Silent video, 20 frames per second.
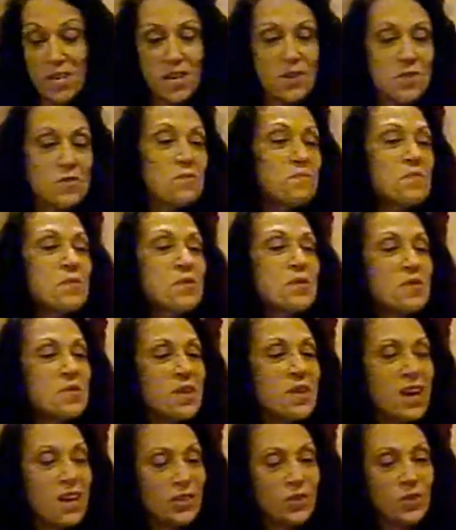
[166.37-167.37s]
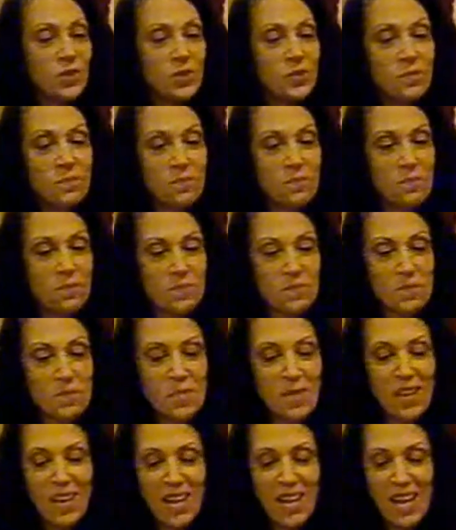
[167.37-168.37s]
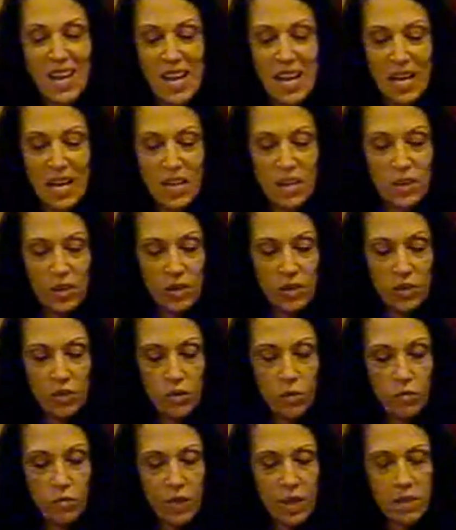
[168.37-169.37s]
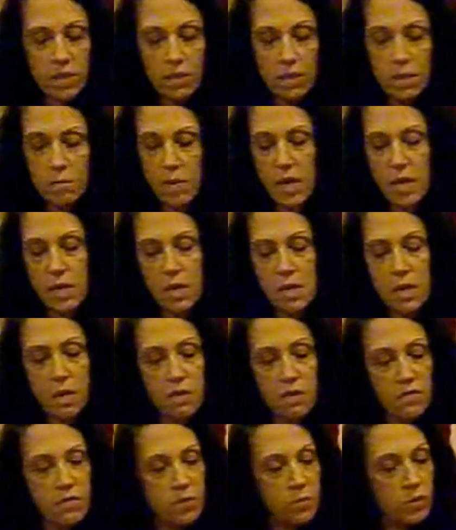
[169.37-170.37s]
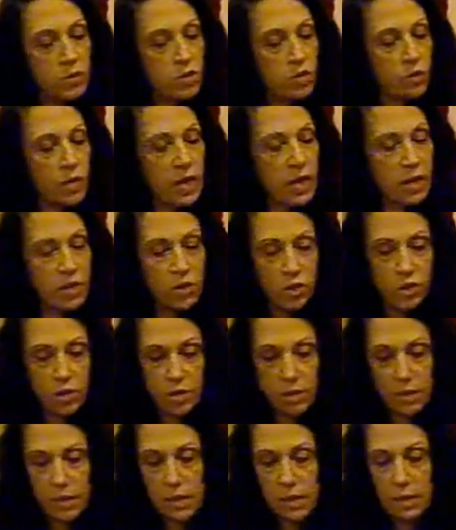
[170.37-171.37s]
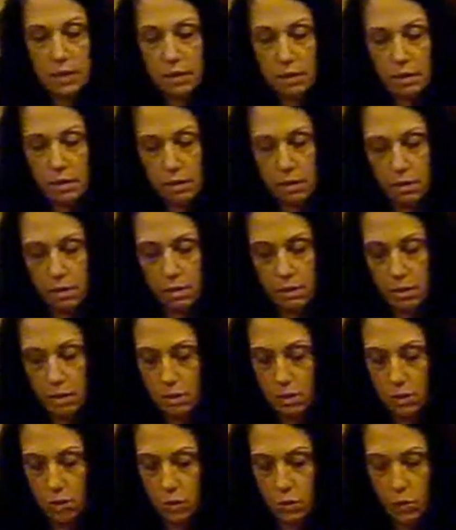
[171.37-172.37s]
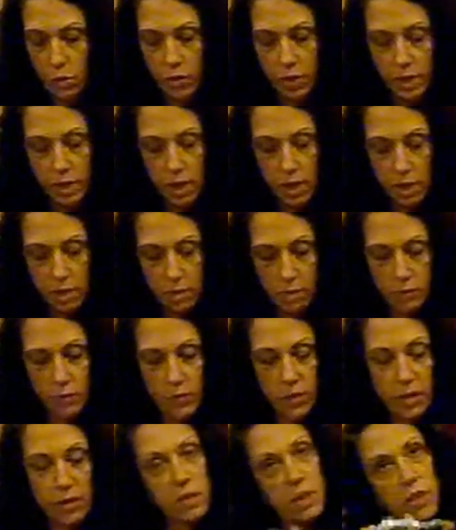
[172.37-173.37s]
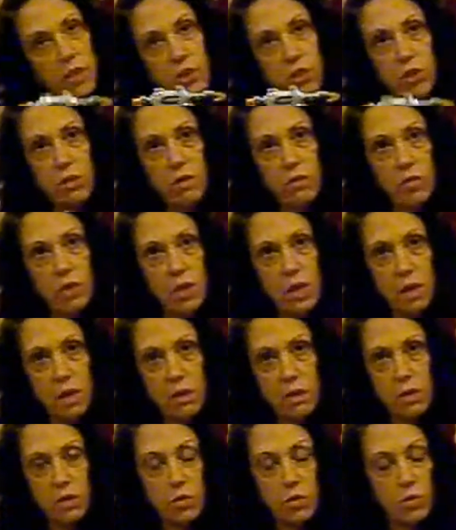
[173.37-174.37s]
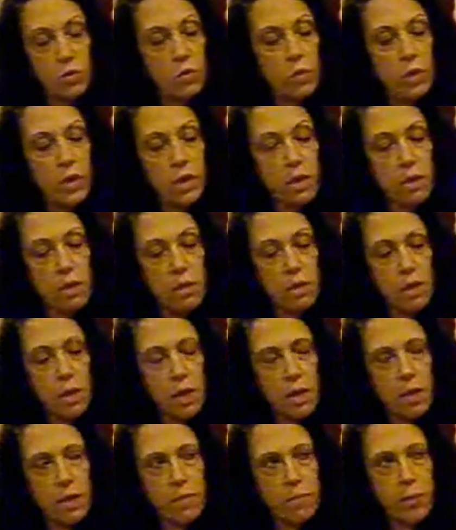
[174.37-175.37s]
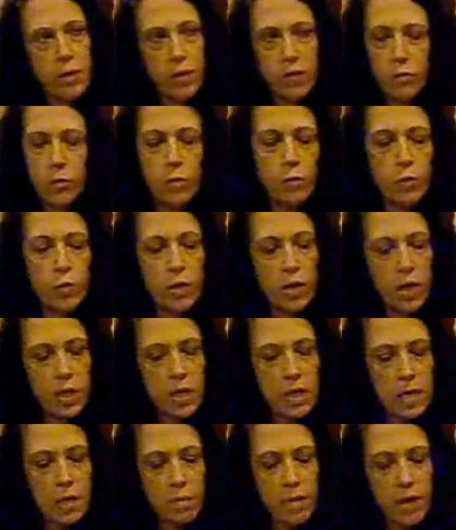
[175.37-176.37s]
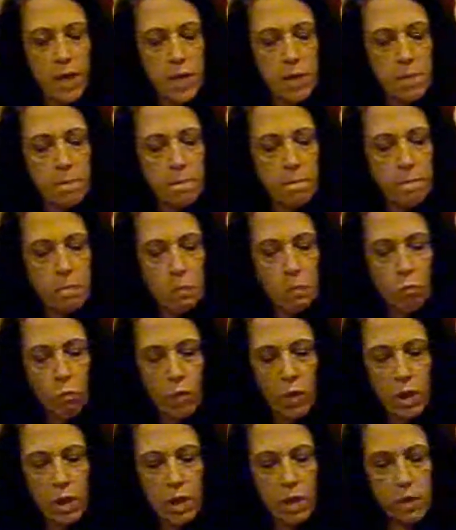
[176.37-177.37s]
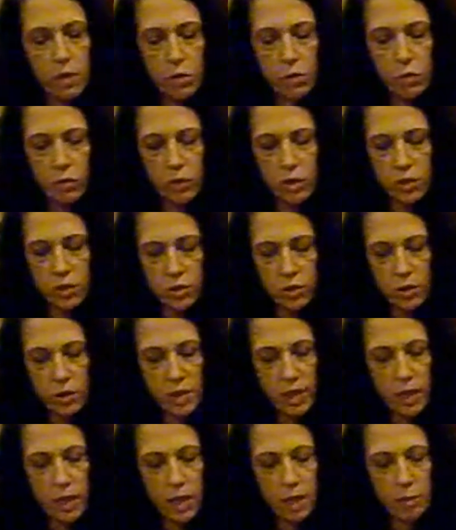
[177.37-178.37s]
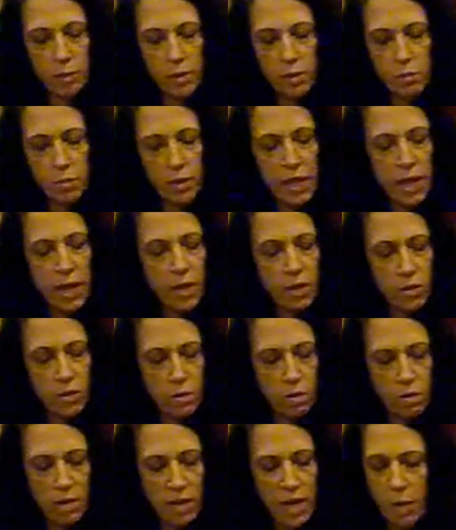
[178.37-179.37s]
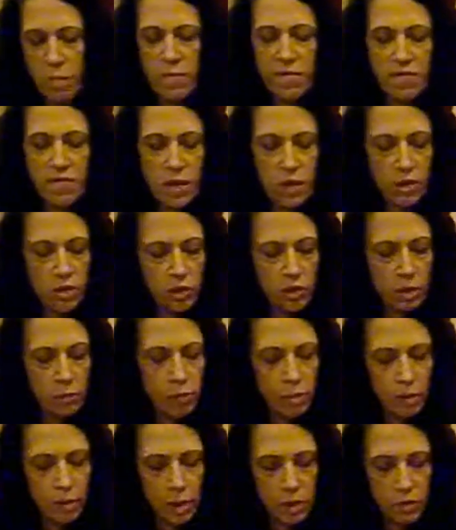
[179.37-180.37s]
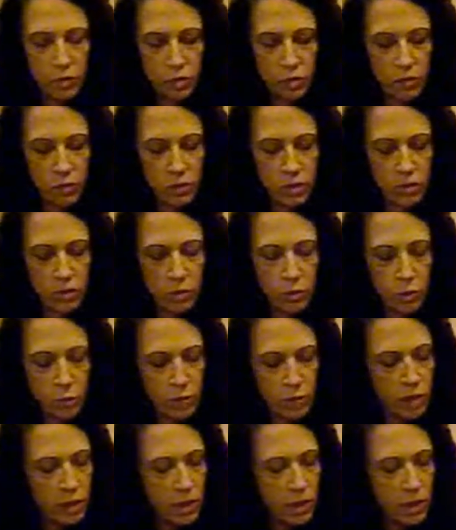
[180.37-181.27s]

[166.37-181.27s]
part of the costume. So rather than make a gun from scratch, this is a toy gun. This section of the gun is a toy that I believe we bought on eBay. And it originally came in black or camouflage, I believe, so it would be like a